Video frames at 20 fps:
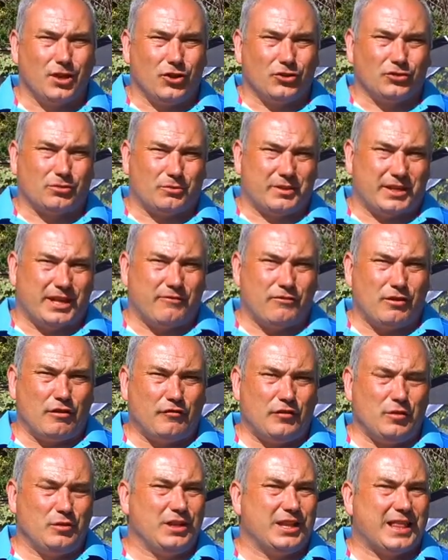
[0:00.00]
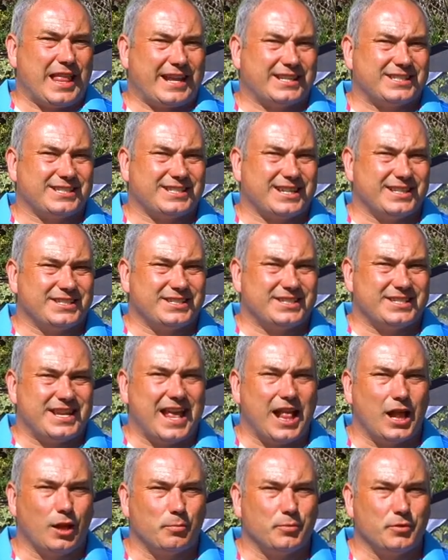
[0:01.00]
So I want to give you a few little exercises to
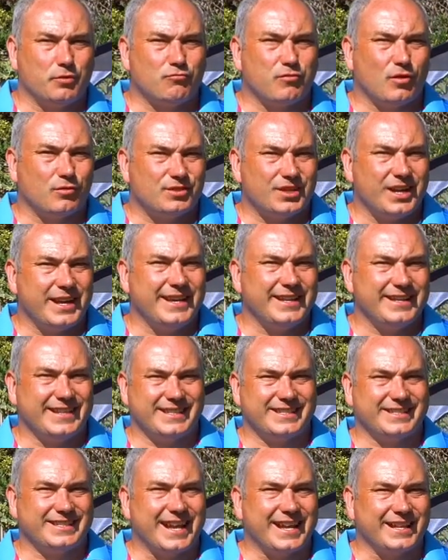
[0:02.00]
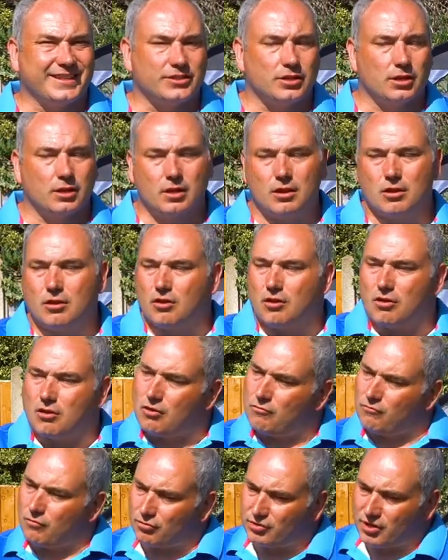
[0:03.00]
help you rotate and extend,
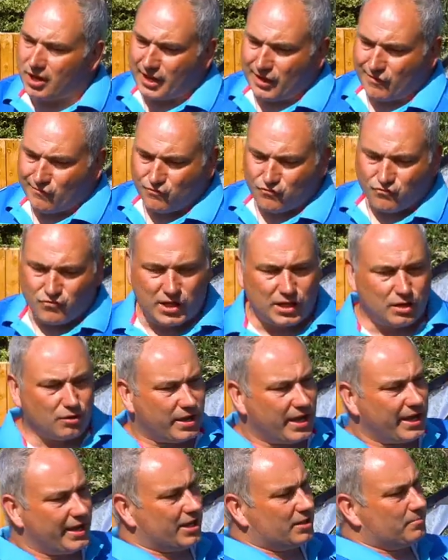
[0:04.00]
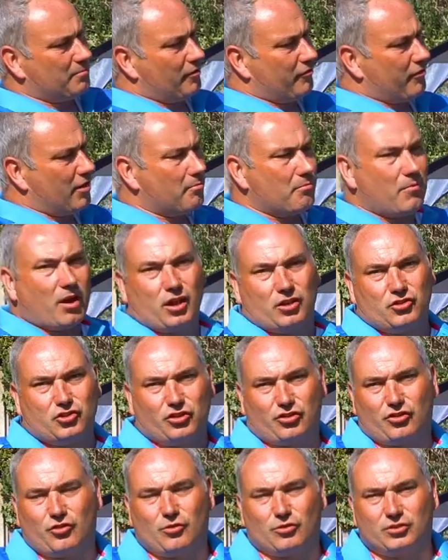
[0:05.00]
rotate and relocate as my friend Martin
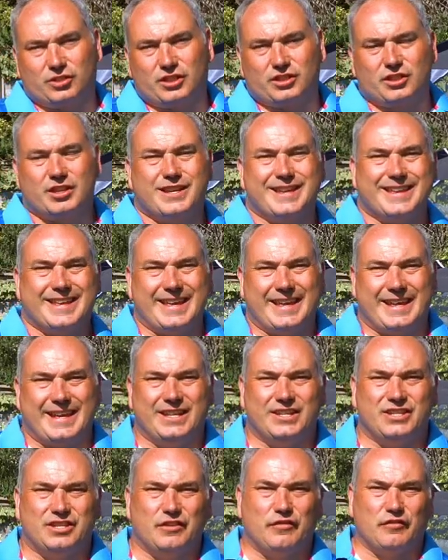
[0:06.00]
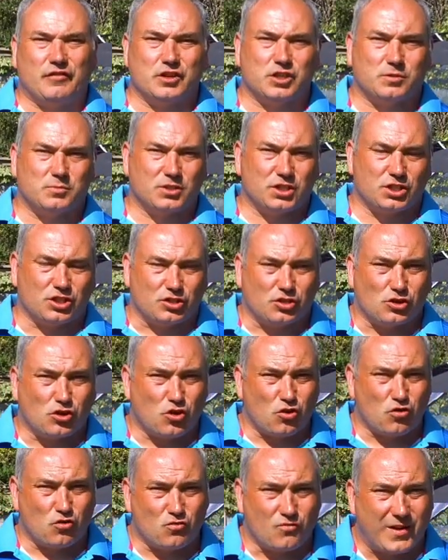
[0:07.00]
Chuck calls it, into the finish position
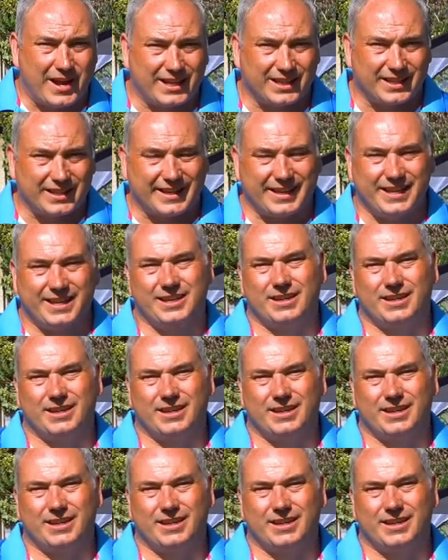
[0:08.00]
correctly